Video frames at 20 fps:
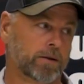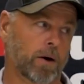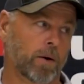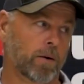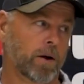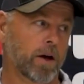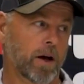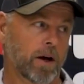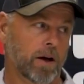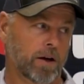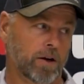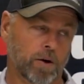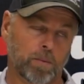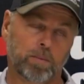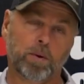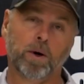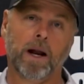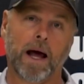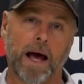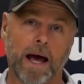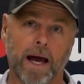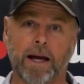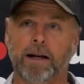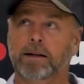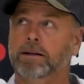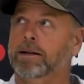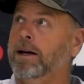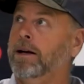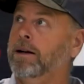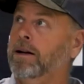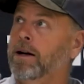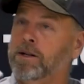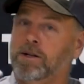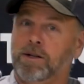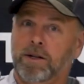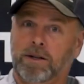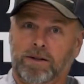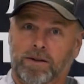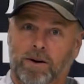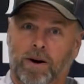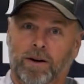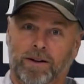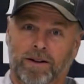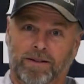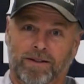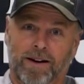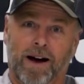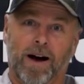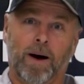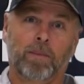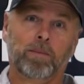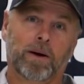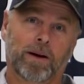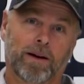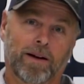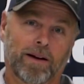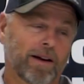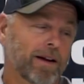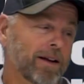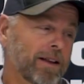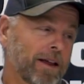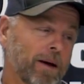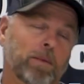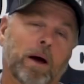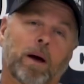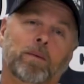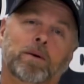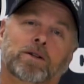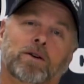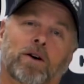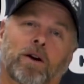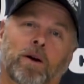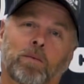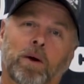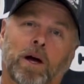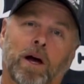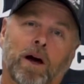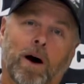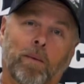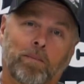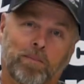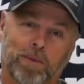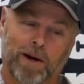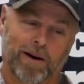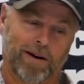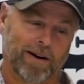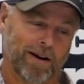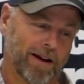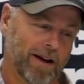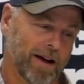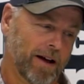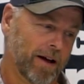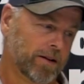So you put 18 inches on the top, that baby's going to be up there.